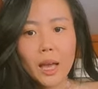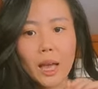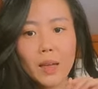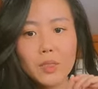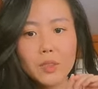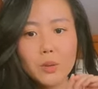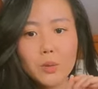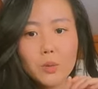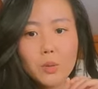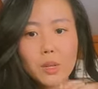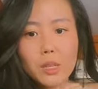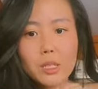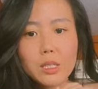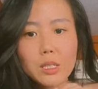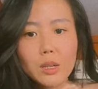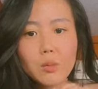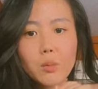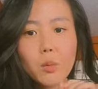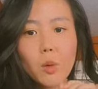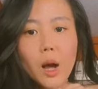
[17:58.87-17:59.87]
And the
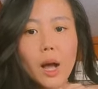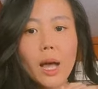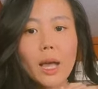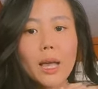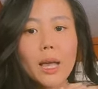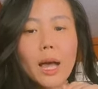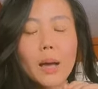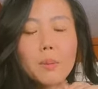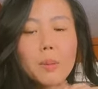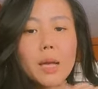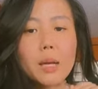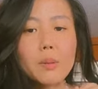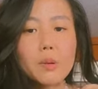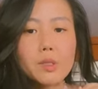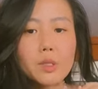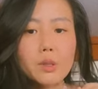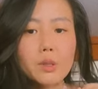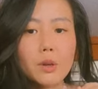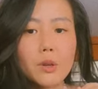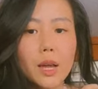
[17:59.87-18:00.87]
reason why I'm able
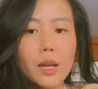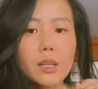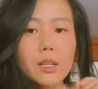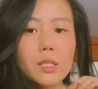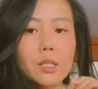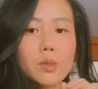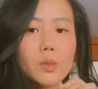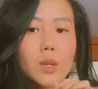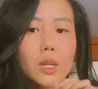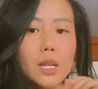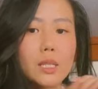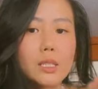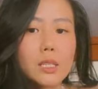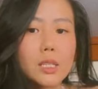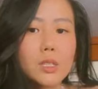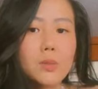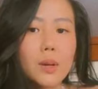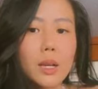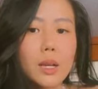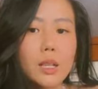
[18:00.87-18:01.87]
to do that, and this is what I
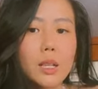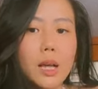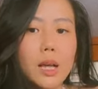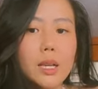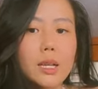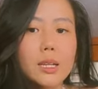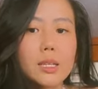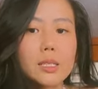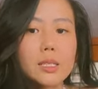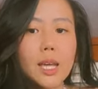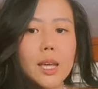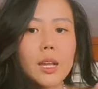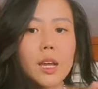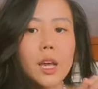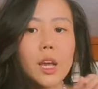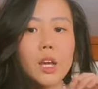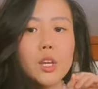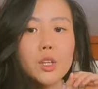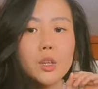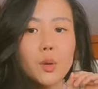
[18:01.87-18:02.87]
teach my client, is that
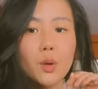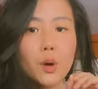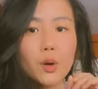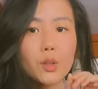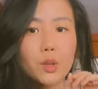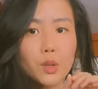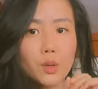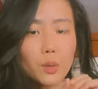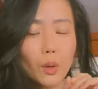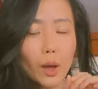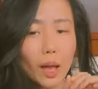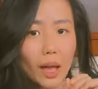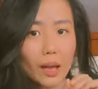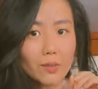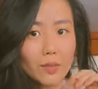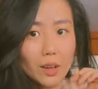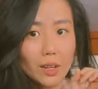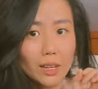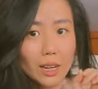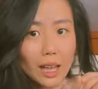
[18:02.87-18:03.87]
you you
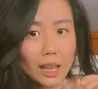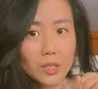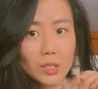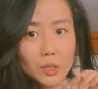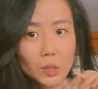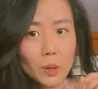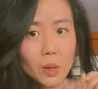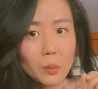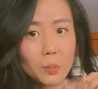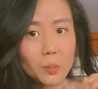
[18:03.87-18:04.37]
have a natural